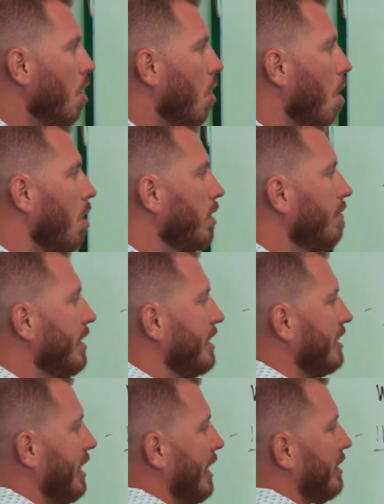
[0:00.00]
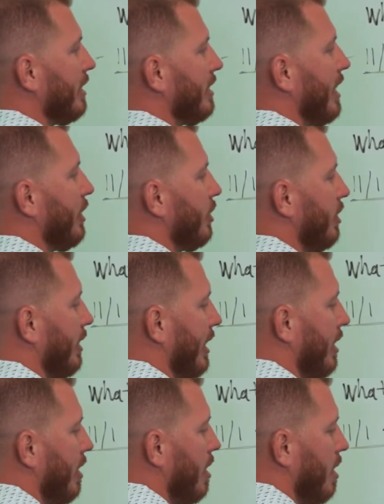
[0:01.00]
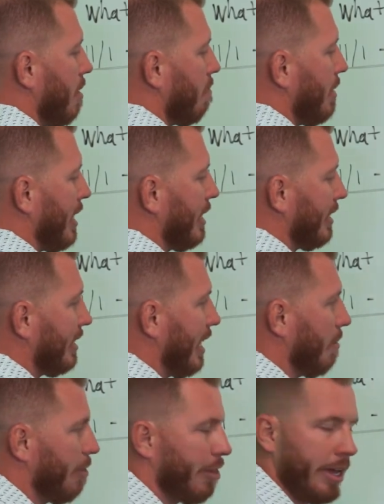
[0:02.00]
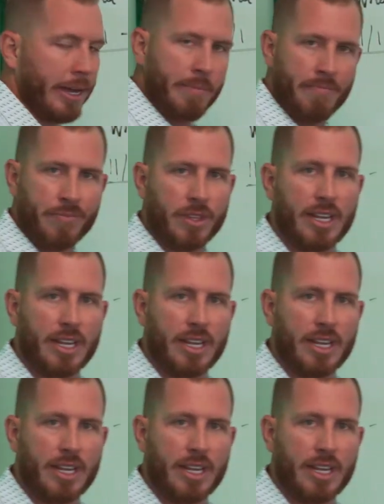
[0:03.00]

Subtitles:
all of these things essentially mean the same thing.